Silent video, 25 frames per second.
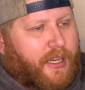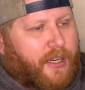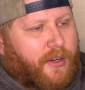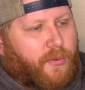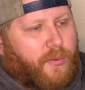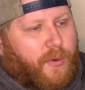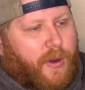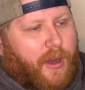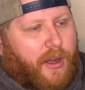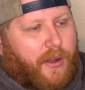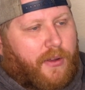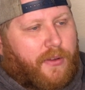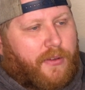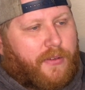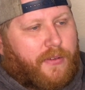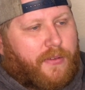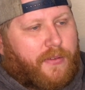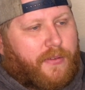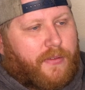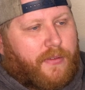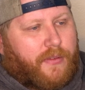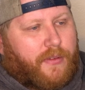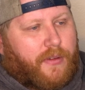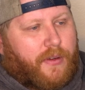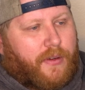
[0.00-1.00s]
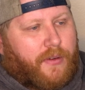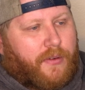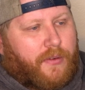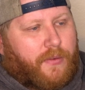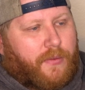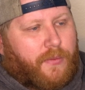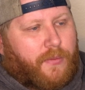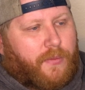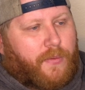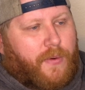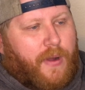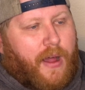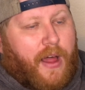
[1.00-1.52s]
Well,
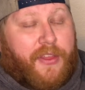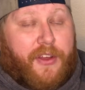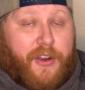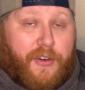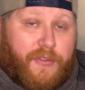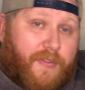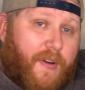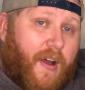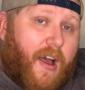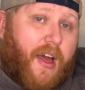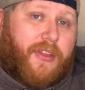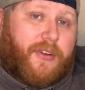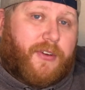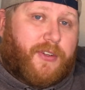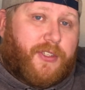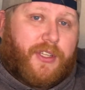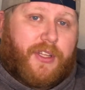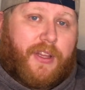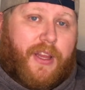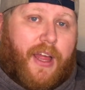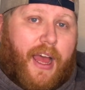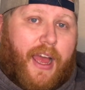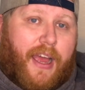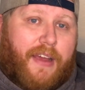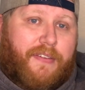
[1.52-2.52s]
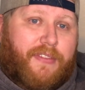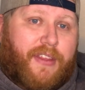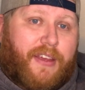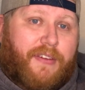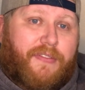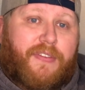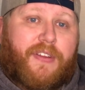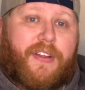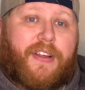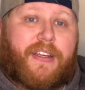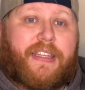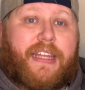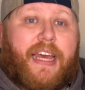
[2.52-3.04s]
while their father's alive, they
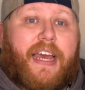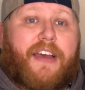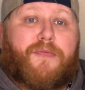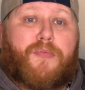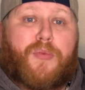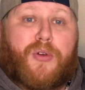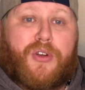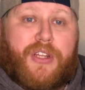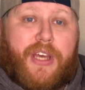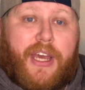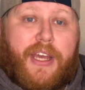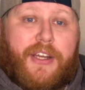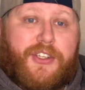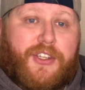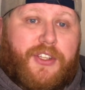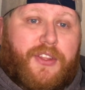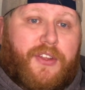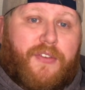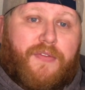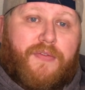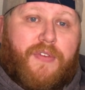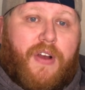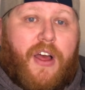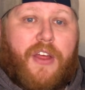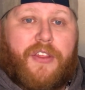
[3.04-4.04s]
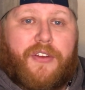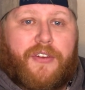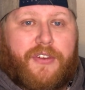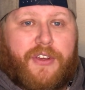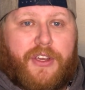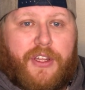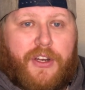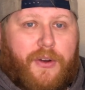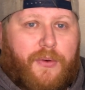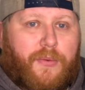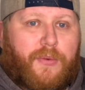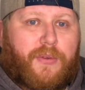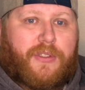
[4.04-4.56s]
feel like they have protection. Their father,
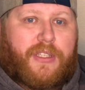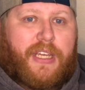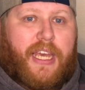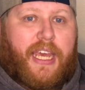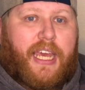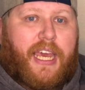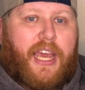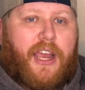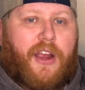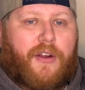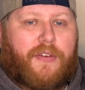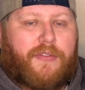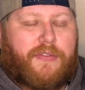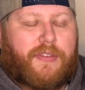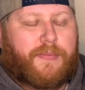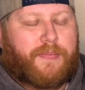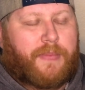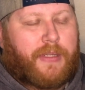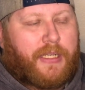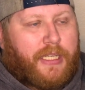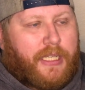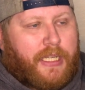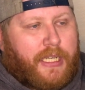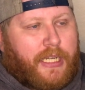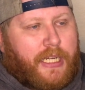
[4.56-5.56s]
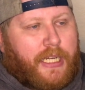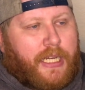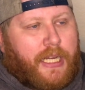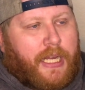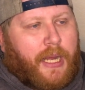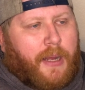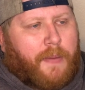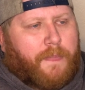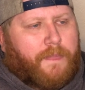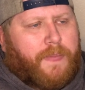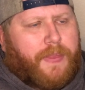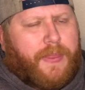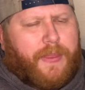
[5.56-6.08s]
you know, will take care of
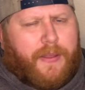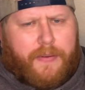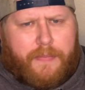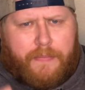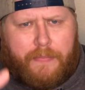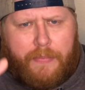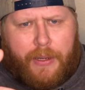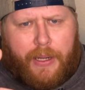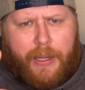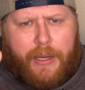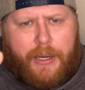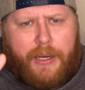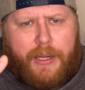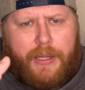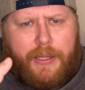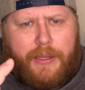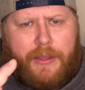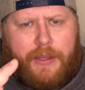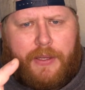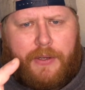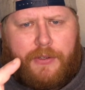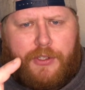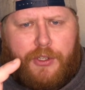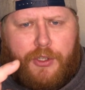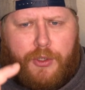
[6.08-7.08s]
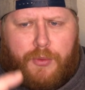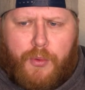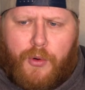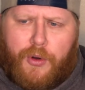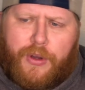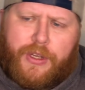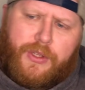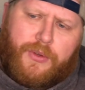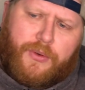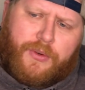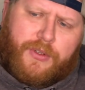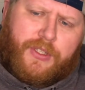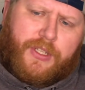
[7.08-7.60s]
them. But there's this
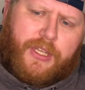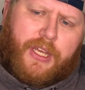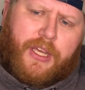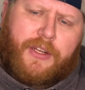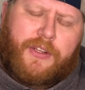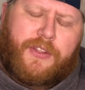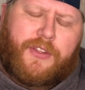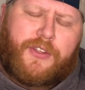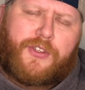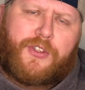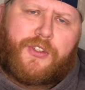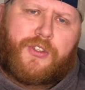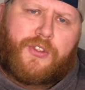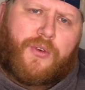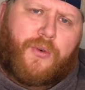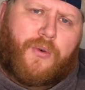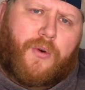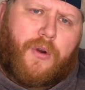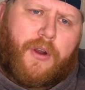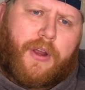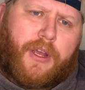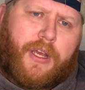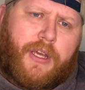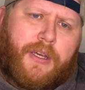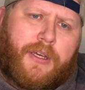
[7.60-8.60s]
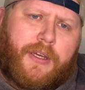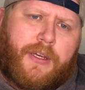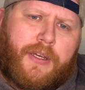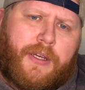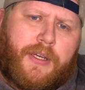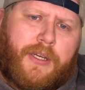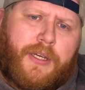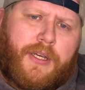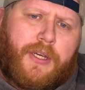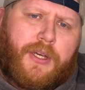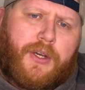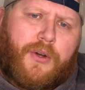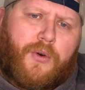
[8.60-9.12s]
point towards the end of the story
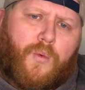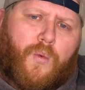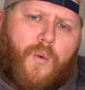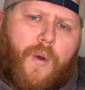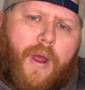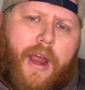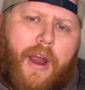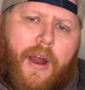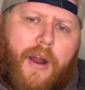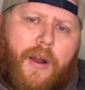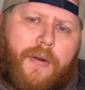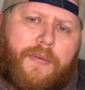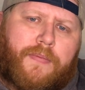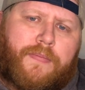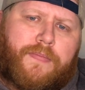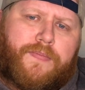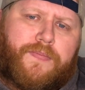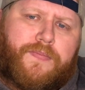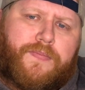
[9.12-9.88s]
where